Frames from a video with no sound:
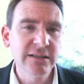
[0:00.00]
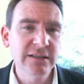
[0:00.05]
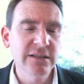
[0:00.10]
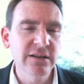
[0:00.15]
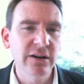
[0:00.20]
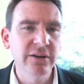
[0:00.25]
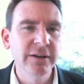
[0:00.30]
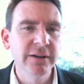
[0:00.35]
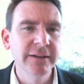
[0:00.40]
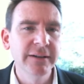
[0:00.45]

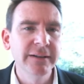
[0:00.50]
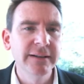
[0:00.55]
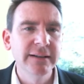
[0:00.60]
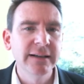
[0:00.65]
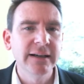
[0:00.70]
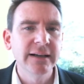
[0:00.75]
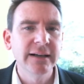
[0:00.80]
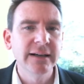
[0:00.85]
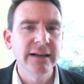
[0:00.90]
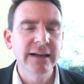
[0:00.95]
So
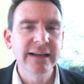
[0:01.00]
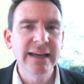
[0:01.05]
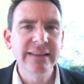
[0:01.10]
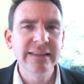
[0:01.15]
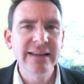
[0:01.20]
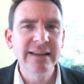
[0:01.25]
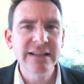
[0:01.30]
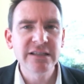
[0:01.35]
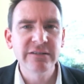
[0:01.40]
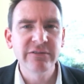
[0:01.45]
again,
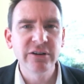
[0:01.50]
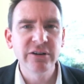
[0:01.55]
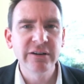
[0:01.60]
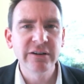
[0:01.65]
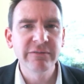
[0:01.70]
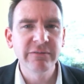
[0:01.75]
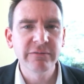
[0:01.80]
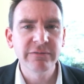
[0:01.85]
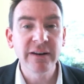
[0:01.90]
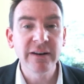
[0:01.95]
that's a very
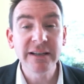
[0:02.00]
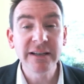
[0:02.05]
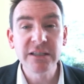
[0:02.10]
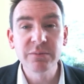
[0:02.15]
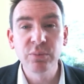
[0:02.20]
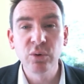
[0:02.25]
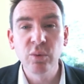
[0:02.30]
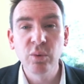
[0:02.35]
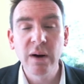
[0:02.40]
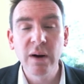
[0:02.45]

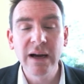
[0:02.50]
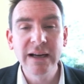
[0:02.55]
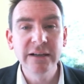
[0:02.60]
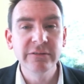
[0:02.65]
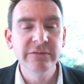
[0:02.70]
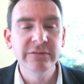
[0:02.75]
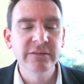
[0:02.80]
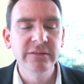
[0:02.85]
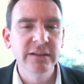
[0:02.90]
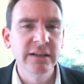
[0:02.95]
flexible way
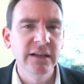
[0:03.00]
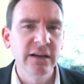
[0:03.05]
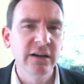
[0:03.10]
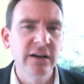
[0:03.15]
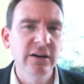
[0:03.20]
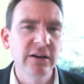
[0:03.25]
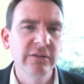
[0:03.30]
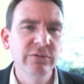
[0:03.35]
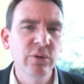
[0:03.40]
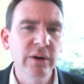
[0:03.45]

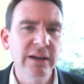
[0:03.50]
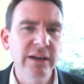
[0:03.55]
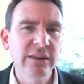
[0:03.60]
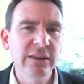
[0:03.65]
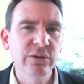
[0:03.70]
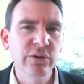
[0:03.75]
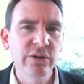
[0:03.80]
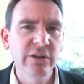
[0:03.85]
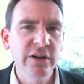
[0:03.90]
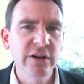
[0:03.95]
of working
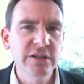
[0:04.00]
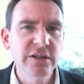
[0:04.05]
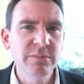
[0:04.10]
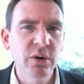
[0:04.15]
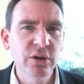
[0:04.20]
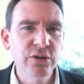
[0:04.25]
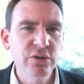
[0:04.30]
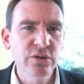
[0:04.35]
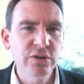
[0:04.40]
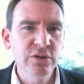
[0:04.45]
through those
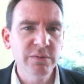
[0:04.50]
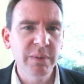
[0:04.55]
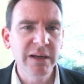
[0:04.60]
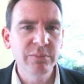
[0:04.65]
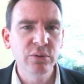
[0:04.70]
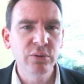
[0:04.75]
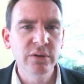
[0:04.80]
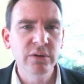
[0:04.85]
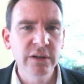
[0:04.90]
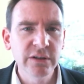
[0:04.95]
modules.
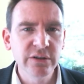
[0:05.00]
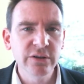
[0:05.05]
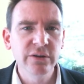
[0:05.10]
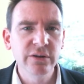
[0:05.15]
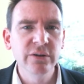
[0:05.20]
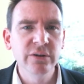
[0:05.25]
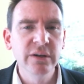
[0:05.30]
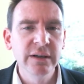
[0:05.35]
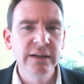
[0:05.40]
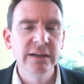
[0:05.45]
People can
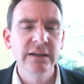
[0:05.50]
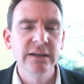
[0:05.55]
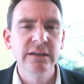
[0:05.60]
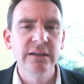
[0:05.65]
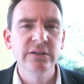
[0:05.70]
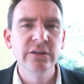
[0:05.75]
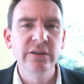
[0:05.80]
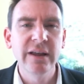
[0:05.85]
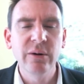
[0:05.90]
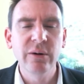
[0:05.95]
do
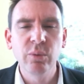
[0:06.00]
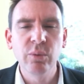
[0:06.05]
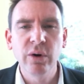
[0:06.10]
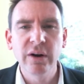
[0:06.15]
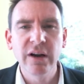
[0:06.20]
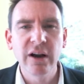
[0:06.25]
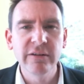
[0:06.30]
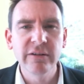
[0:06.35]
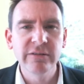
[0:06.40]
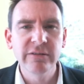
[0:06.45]
that
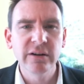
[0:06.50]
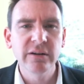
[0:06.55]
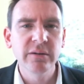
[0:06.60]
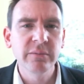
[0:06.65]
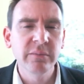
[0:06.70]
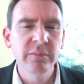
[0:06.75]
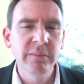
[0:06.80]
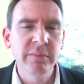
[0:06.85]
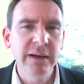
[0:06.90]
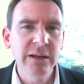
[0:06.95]
work over
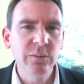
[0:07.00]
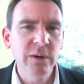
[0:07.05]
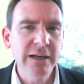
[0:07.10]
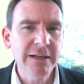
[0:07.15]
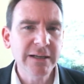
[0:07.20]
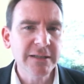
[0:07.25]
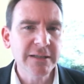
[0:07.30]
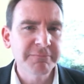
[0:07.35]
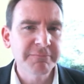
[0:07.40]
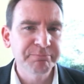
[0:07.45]
many
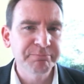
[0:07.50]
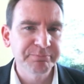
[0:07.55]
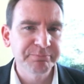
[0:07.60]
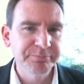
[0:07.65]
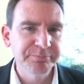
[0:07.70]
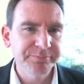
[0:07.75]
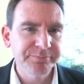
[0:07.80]
weeks.